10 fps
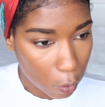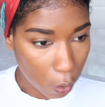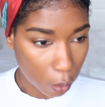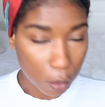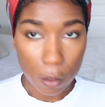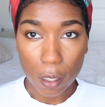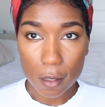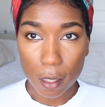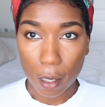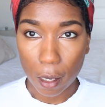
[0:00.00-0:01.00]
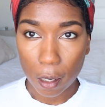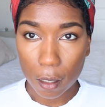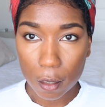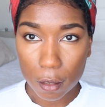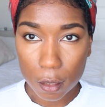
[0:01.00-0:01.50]
So I'll do that
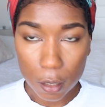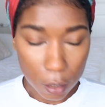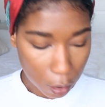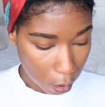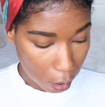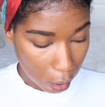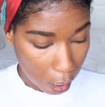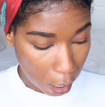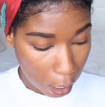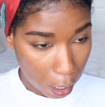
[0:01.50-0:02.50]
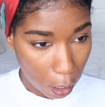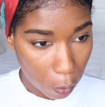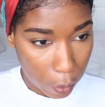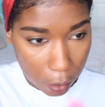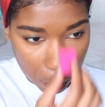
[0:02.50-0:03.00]
today. I
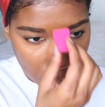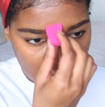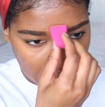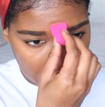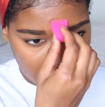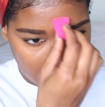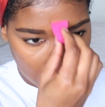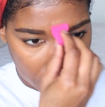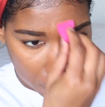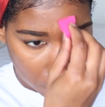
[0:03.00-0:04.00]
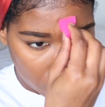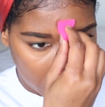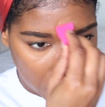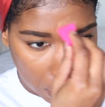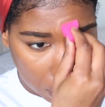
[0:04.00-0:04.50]
always take some and put it in the middle of
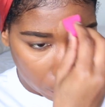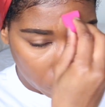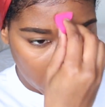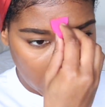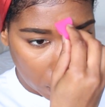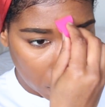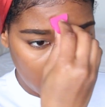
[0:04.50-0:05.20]
my forehead,